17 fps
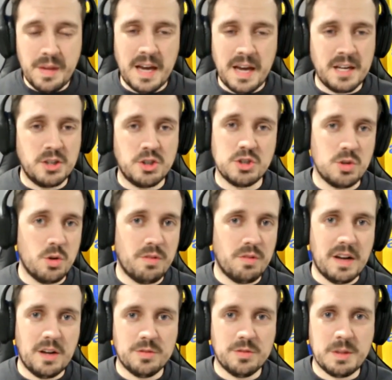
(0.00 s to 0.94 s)
And I just love
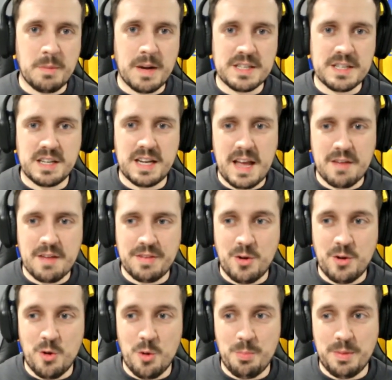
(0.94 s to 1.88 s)
it. I love the magic of the
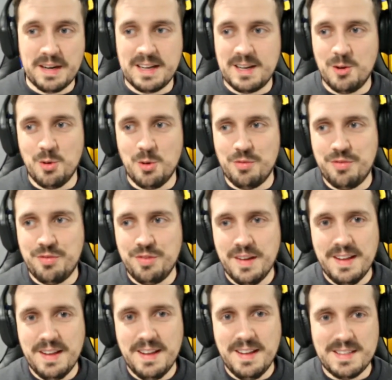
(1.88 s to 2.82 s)
FA Cup, and I'd love
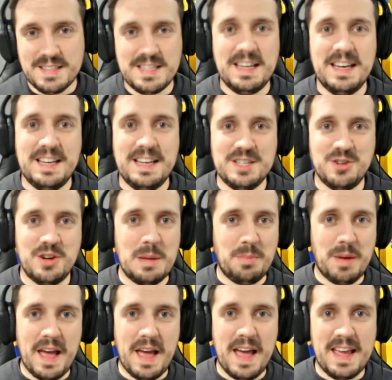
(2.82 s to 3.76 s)
to see Leeds
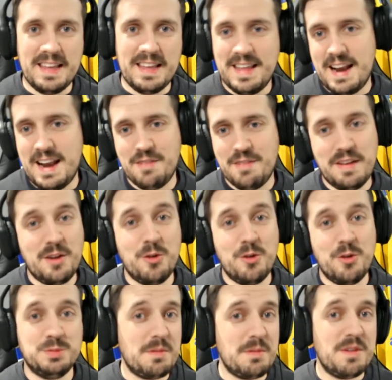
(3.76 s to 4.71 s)
United play an FA
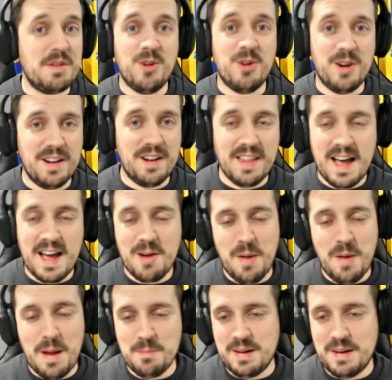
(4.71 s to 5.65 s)
Cup semi-final
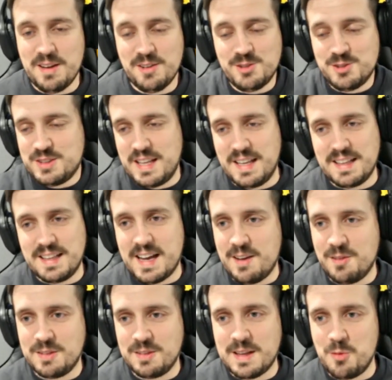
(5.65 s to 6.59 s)
at Wembley. I just think
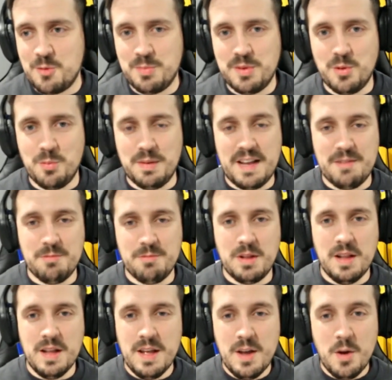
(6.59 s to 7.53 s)
that would be
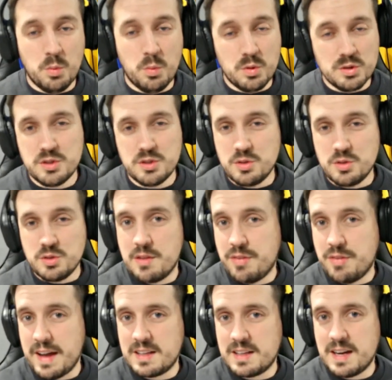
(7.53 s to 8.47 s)
unbelievable. Once it doesn't
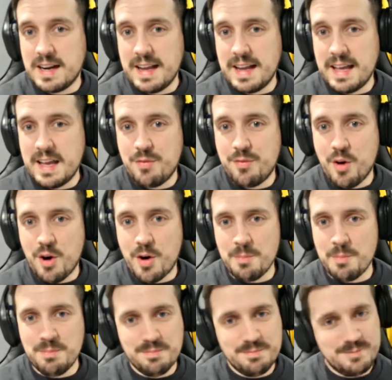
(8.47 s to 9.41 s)
affect our league
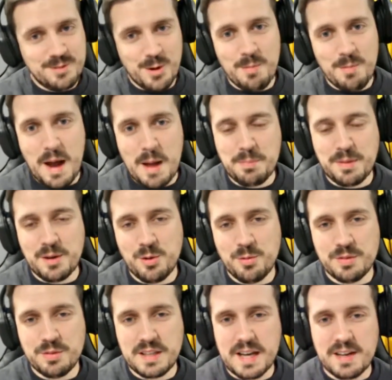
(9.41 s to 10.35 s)
form, I'm happy
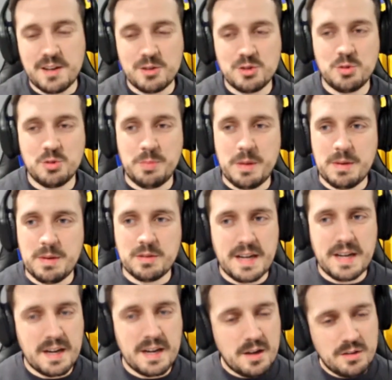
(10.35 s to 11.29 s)
enough with that. I know there's some people
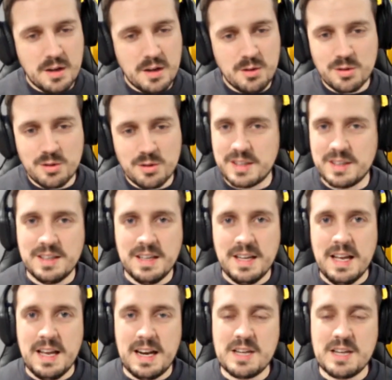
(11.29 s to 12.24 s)
out there going, no, look,
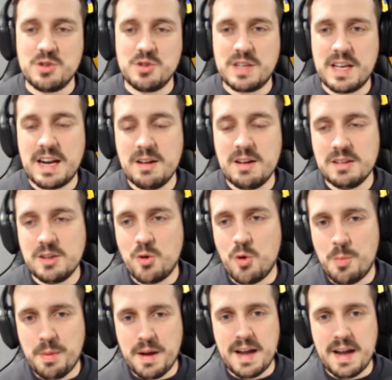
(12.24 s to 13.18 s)
let's just get out of the
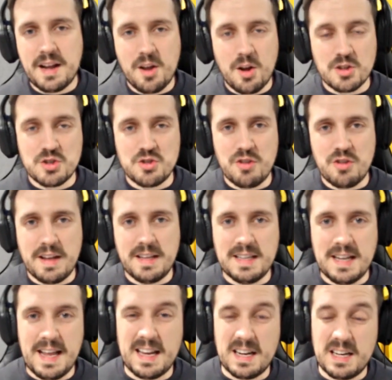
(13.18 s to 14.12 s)
cup and concentrate in
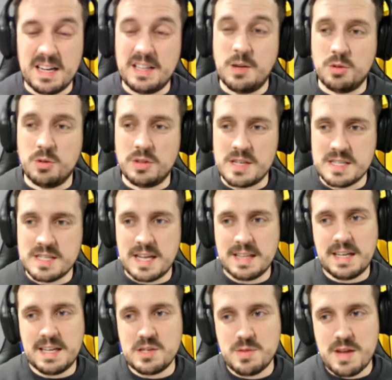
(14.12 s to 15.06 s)
the league. And I do
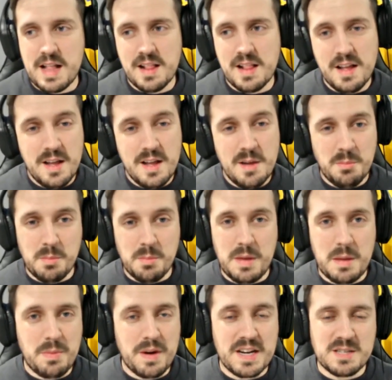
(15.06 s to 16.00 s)
understand that as well. But
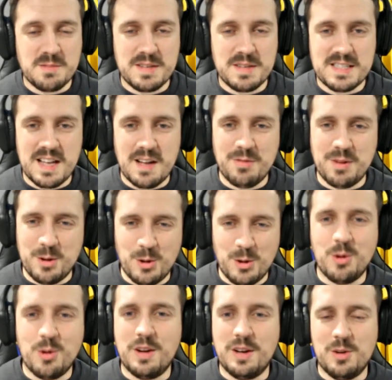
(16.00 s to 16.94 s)
me personally, myself,
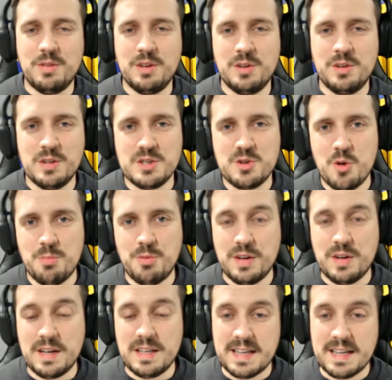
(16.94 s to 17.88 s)
I'd love a nice cup
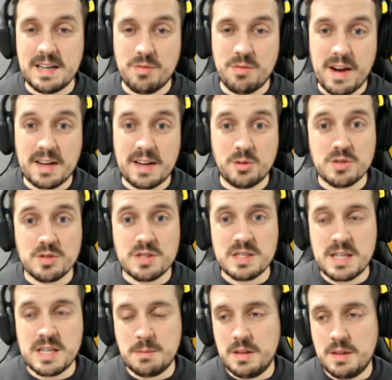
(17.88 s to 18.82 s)
run. And Daniel Farke does
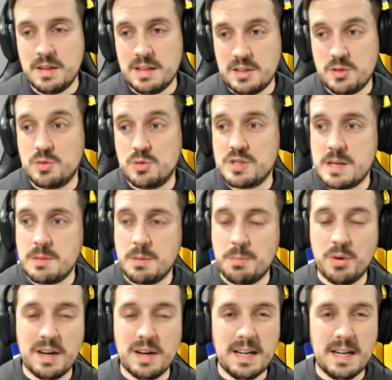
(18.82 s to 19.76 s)
seem to
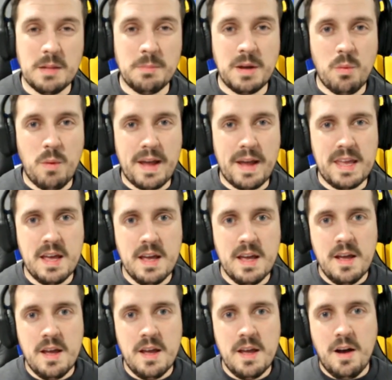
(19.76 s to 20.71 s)
put a little bit of weight
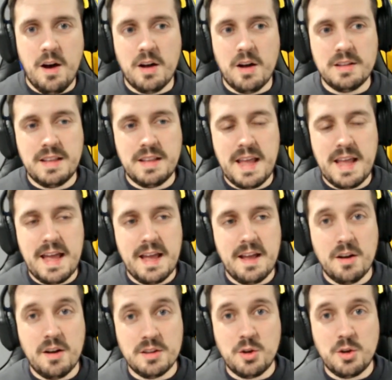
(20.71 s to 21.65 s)
on
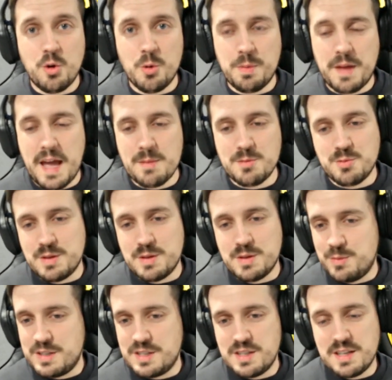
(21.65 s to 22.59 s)
the cup games,
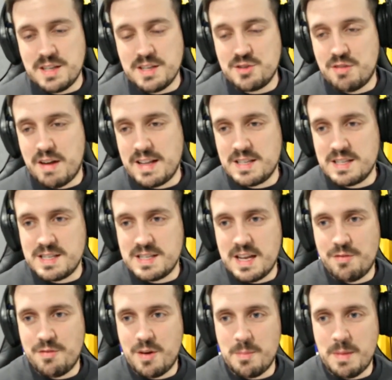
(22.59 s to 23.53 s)
which is great to
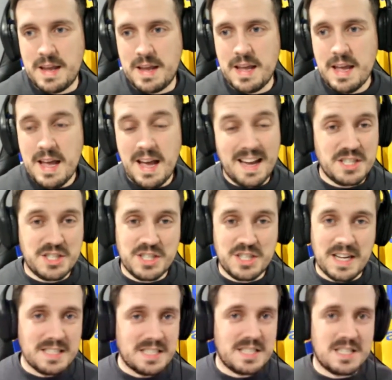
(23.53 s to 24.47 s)
see for me, and a
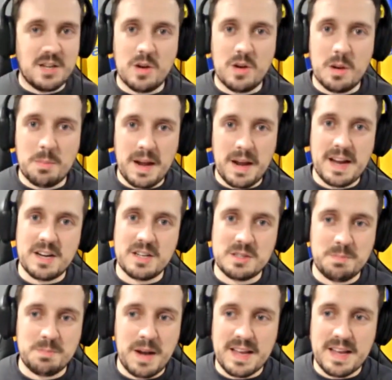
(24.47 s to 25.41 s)
chance to see other
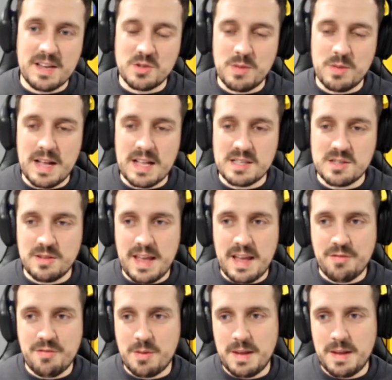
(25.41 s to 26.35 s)
players play as well. So
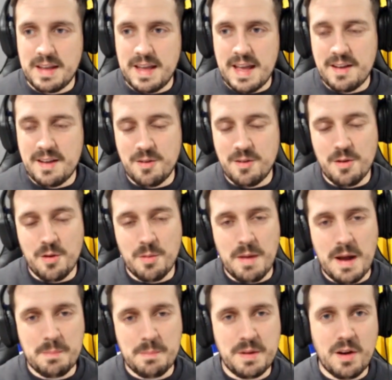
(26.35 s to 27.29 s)
yeah, for me, yeah,
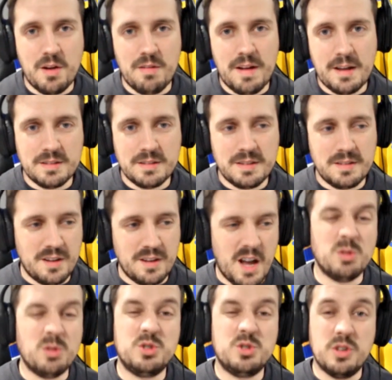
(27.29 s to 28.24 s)
I'm happy all round. And I
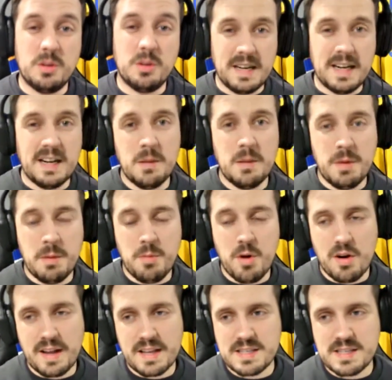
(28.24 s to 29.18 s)
know it should have been a little bit
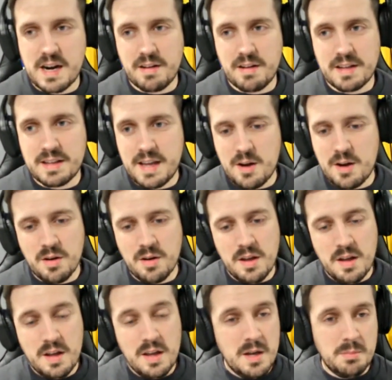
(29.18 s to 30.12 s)
more against Harrogate Town,
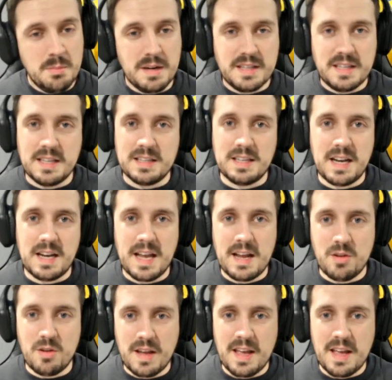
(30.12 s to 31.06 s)
but at the end of the
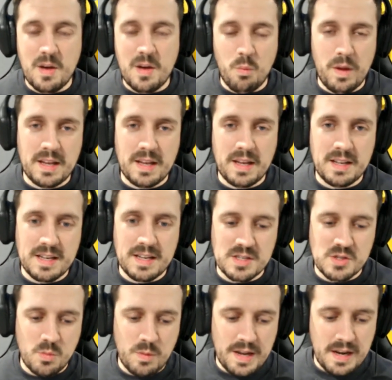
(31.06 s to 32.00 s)
day, look, a win
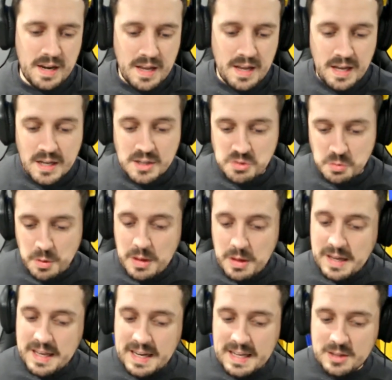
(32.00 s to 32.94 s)
is a win. So
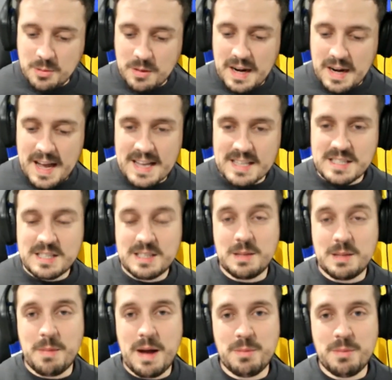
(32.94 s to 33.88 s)
we'll get into it,
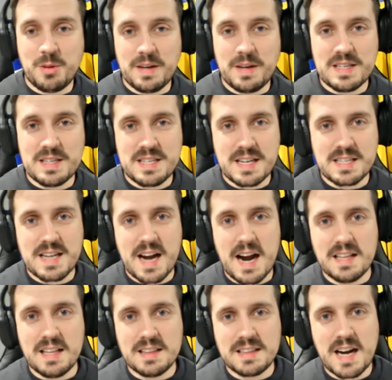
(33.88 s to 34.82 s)
lads. The man between the six,
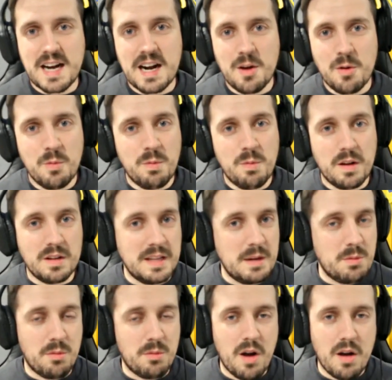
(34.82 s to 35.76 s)
Karl Darlow. I
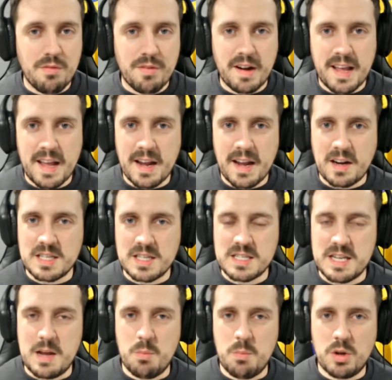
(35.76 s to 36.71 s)
think we were all very eager to
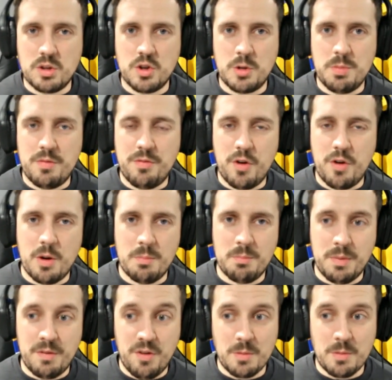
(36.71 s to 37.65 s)
see him, what type of
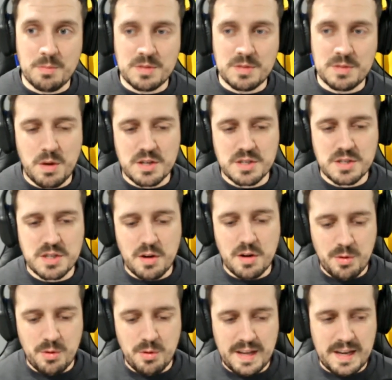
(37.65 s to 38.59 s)
performance he was going
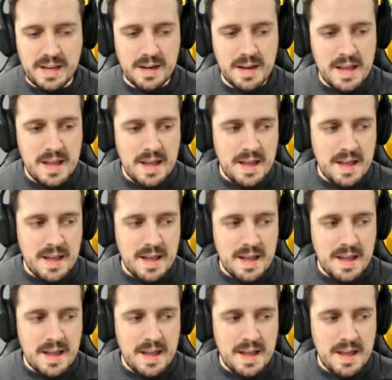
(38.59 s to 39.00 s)
to put in.